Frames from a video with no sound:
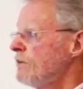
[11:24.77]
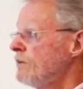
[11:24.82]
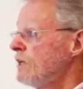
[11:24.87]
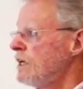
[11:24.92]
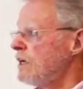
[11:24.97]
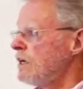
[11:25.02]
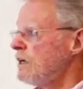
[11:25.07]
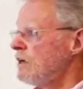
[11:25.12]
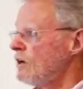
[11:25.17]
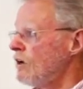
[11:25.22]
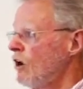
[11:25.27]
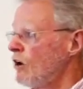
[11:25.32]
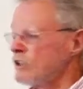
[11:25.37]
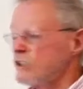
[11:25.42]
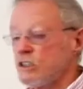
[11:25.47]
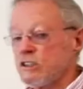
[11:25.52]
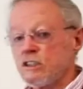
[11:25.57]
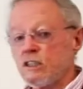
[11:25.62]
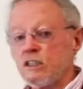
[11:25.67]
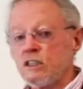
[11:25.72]
the
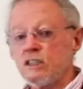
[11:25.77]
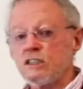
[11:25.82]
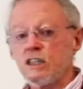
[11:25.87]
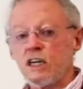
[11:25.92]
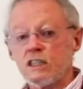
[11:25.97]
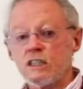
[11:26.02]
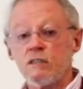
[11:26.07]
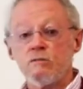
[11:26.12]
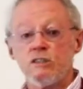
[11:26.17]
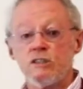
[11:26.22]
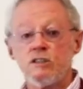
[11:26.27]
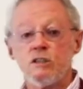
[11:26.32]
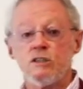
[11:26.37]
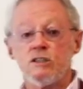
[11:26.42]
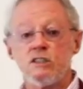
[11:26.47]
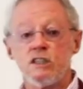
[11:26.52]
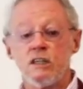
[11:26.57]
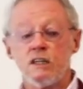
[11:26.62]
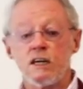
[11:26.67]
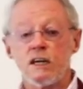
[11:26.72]
oxygen is actually
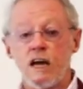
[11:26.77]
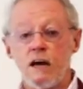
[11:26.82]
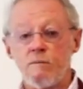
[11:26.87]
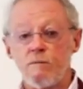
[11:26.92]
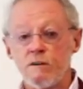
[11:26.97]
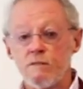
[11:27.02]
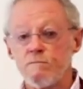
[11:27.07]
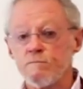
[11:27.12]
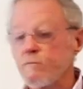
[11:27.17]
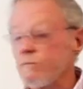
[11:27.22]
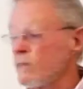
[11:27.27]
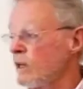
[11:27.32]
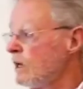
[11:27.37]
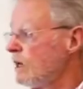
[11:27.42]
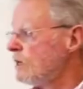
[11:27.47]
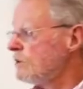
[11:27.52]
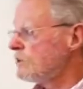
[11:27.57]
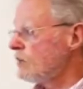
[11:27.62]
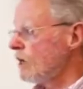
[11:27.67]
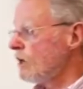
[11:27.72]
reduced in the cabin.
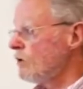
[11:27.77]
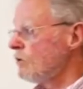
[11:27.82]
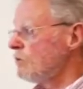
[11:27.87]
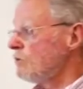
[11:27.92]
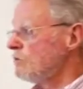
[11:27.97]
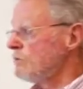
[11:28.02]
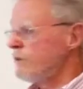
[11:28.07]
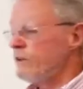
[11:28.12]
So